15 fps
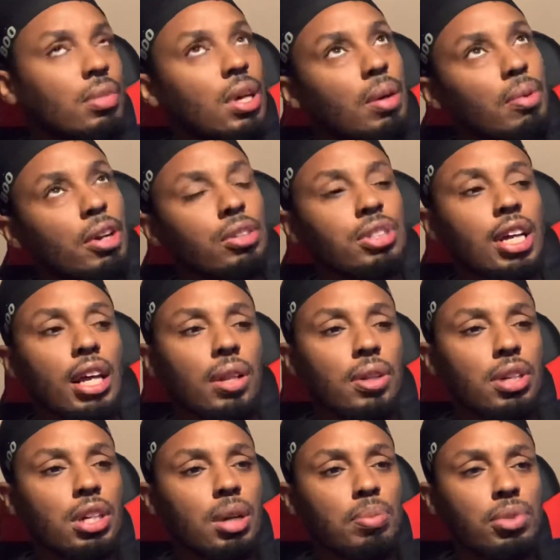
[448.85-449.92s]
I'm not gonna say I
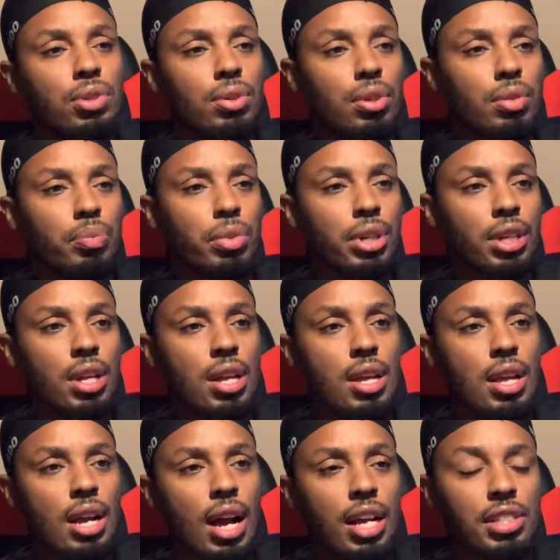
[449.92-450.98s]
look up to them, but
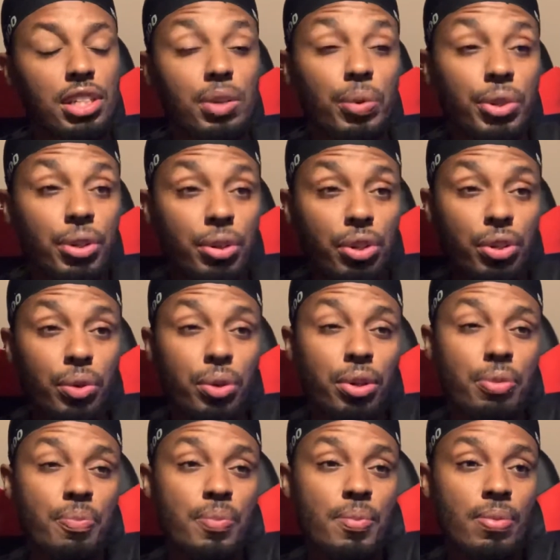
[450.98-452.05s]
I see what they're
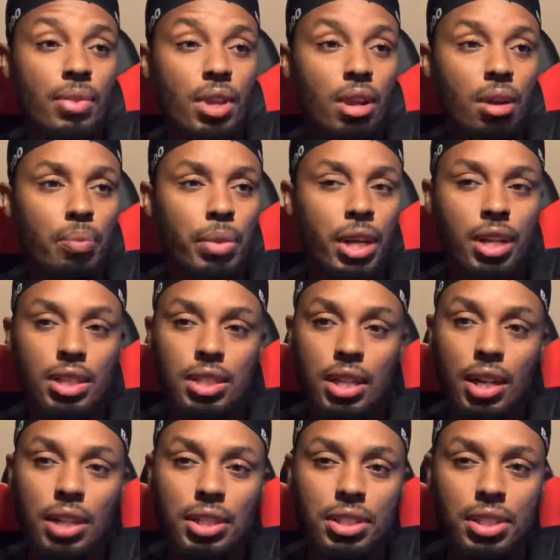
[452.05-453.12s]
doing, because
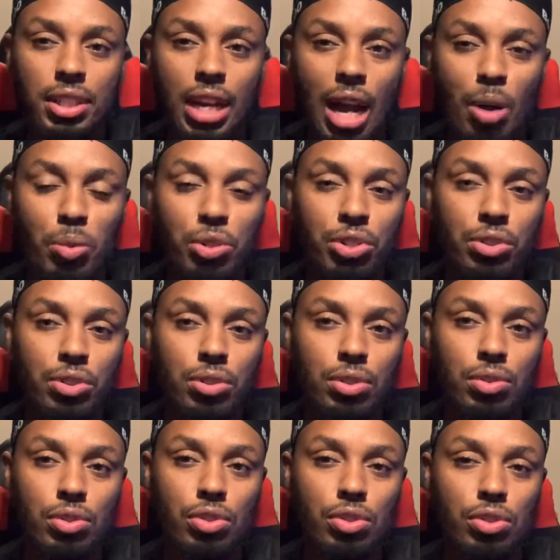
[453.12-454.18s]
honestly, I was
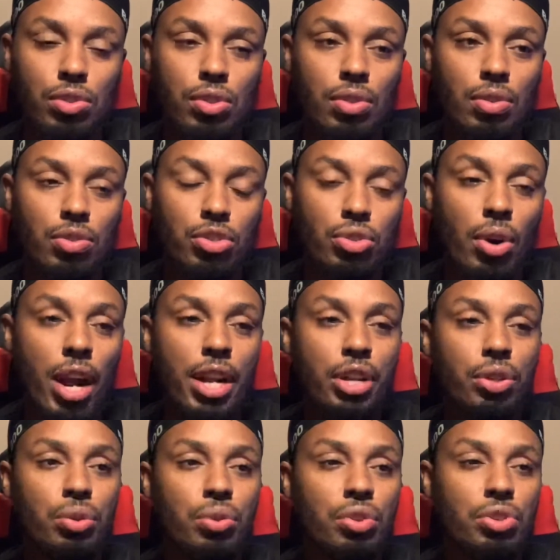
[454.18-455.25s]
trying to
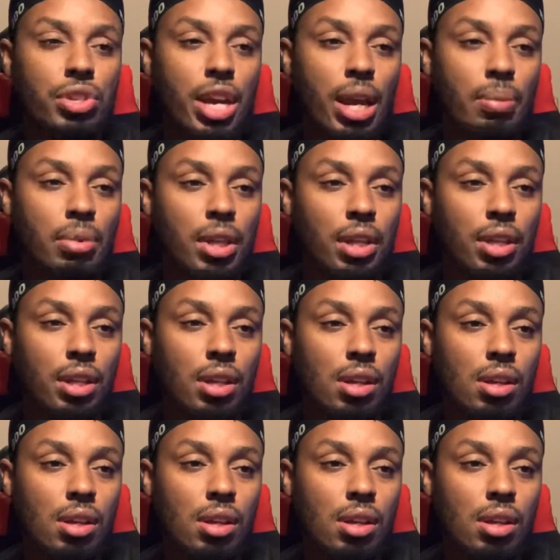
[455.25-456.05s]
do the same thing.